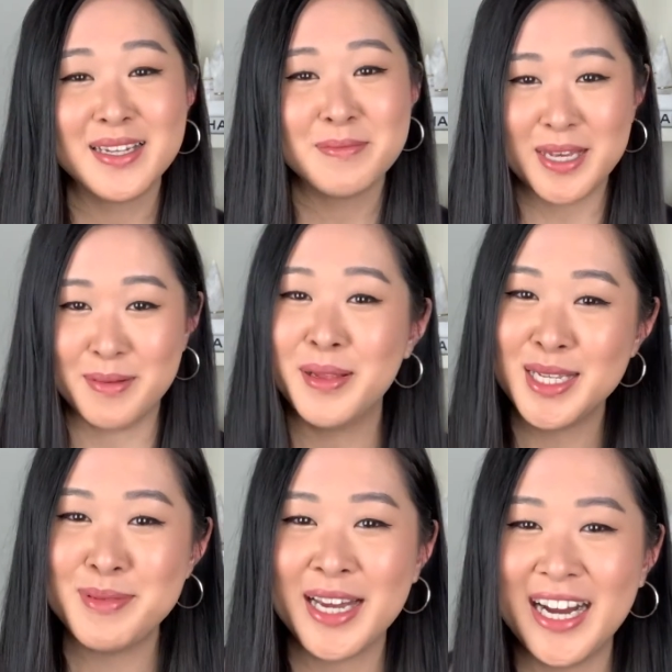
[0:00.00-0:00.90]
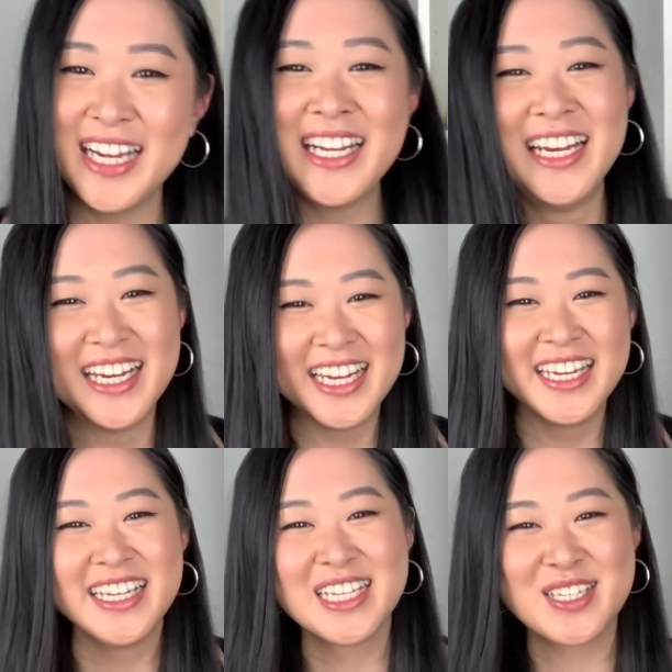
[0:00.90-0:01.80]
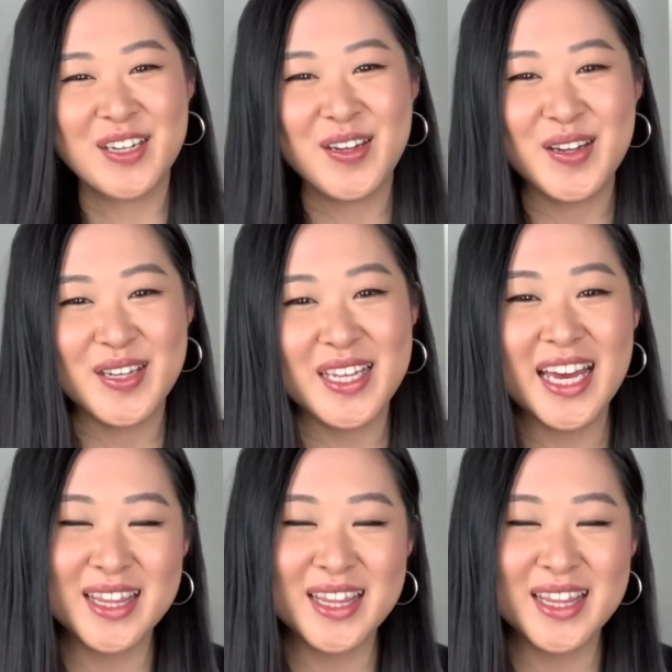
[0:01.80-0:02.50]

Yeah, please be kind. So yeah,